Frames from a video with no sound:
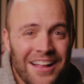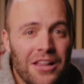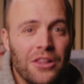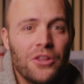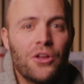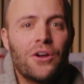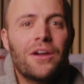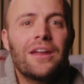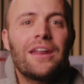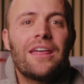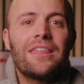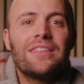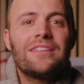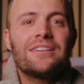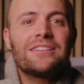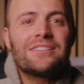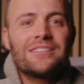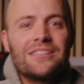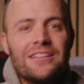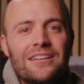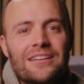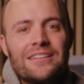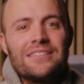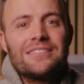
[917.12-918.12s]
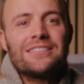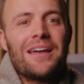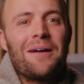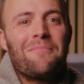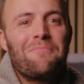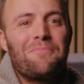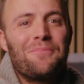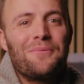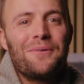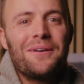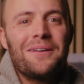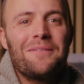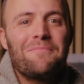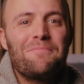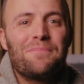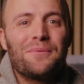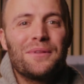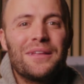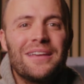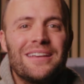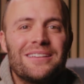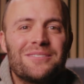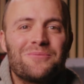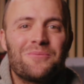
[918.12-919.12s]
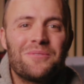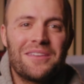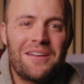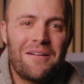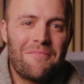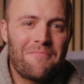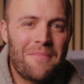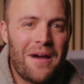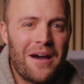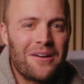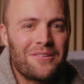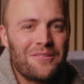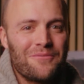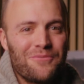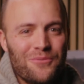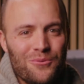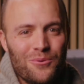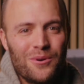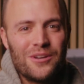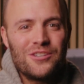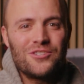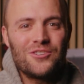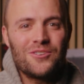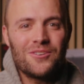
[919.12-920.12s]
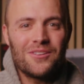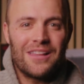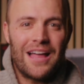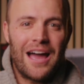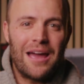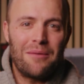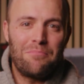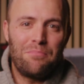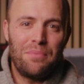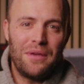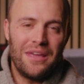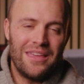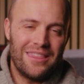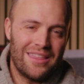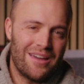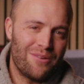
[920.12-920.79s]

Looking at this list, I'm pretty pleased with the amount of original IP